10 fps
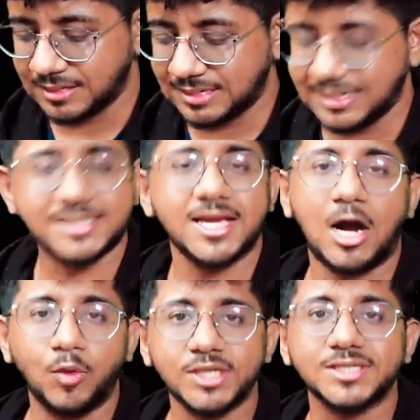Let's say,
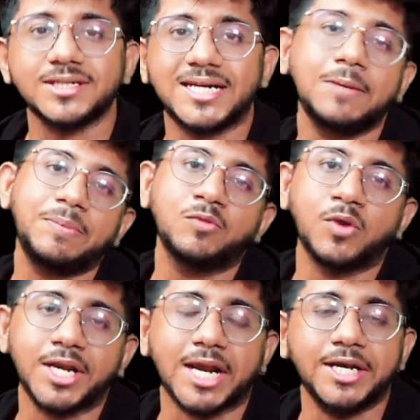how does DP
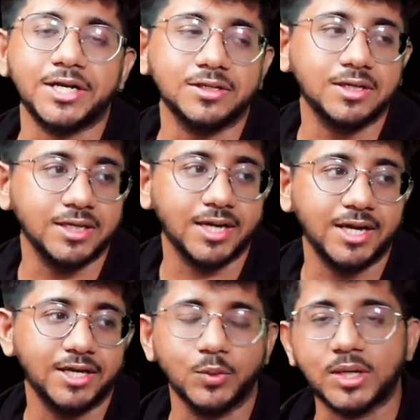work internally,
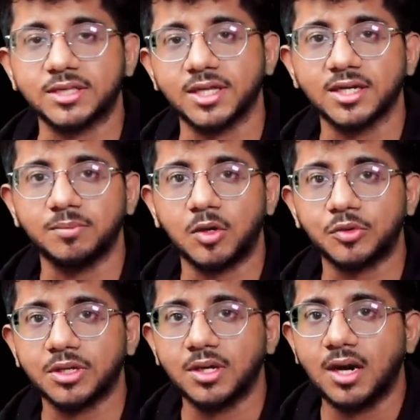right? You can think
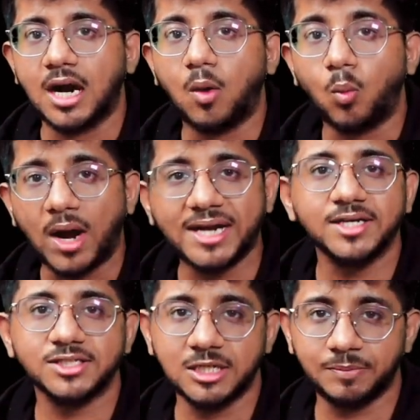about why
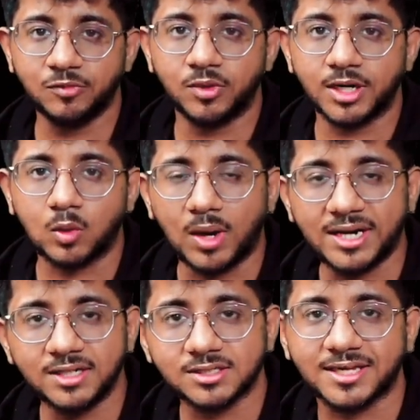does DP work? Why
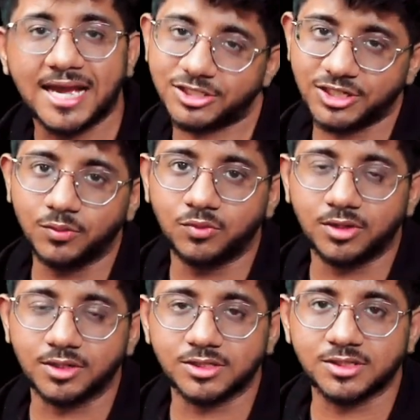does caching
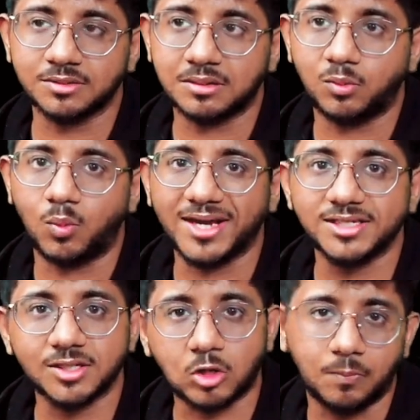works? Why
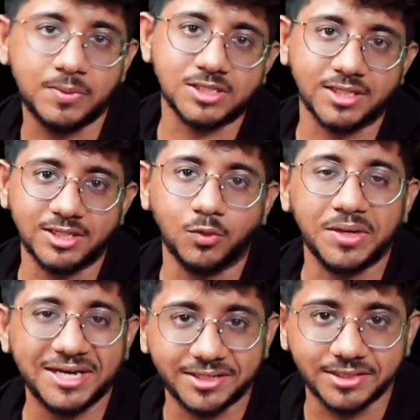is the complexity the
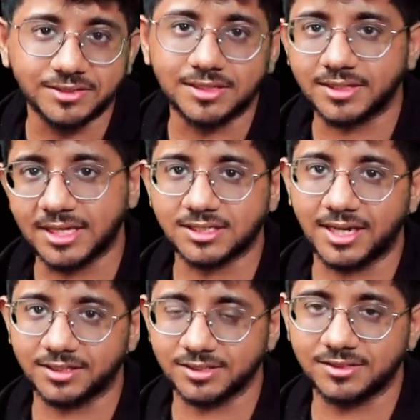way it is? And things
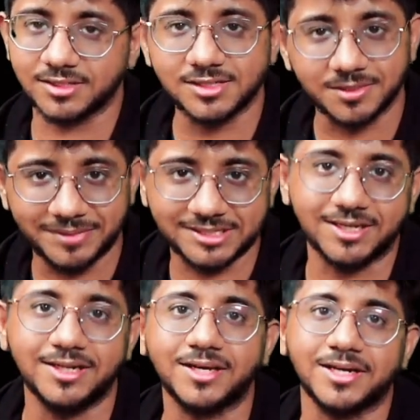like this. This is
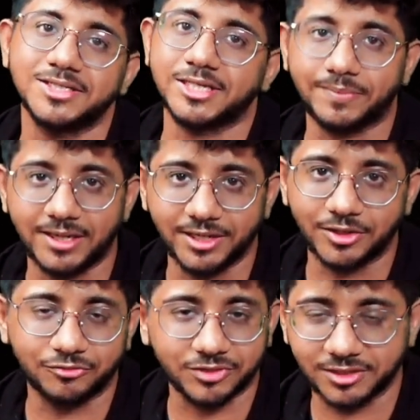basically the concept layer
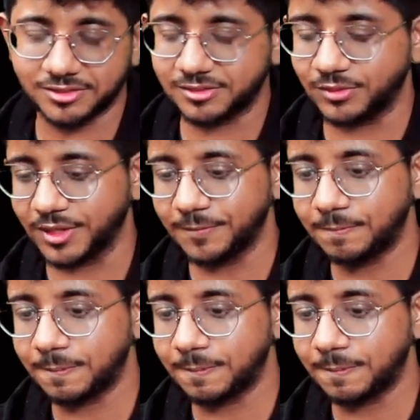of things, okay?